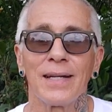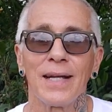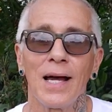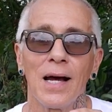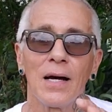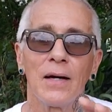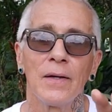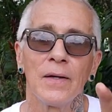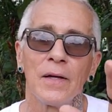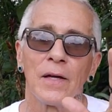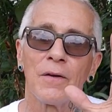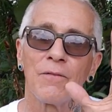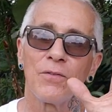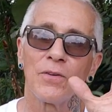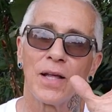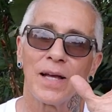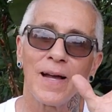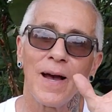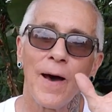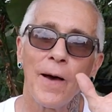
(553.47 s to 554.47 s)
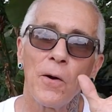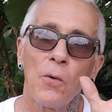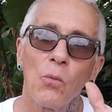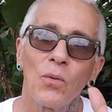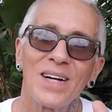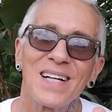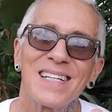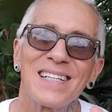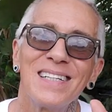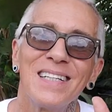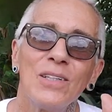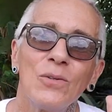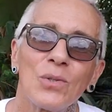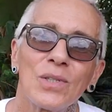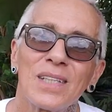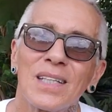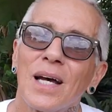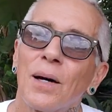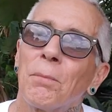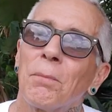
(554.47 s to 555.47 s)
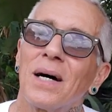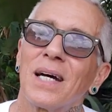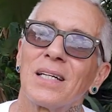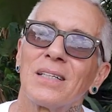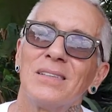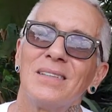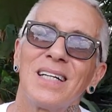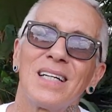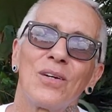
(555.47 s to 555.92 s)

Now, if you're like, I don't want to deal with that, Michael.